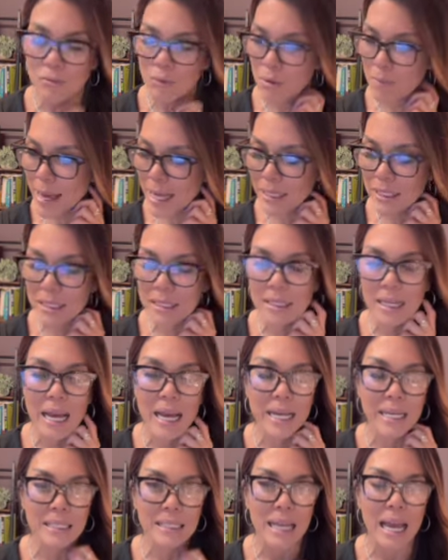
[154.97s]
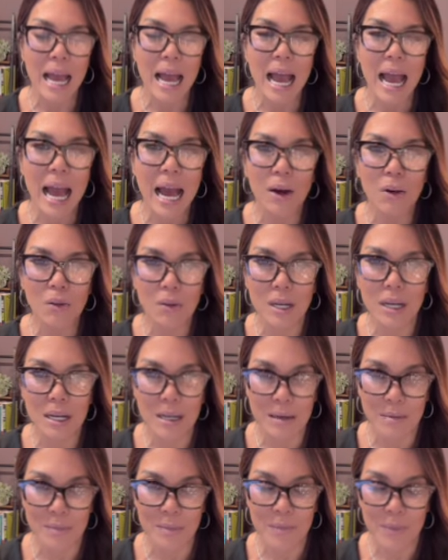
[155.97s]
romanticized
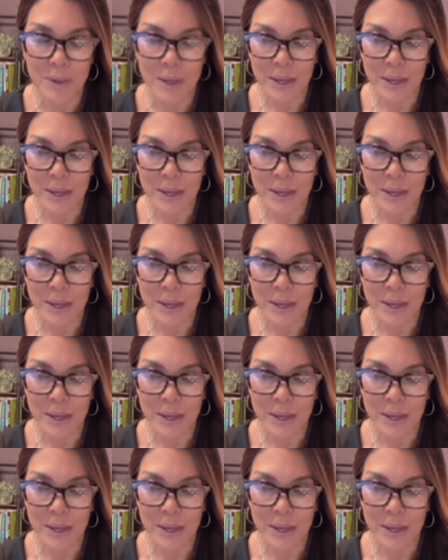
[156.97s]
outcome,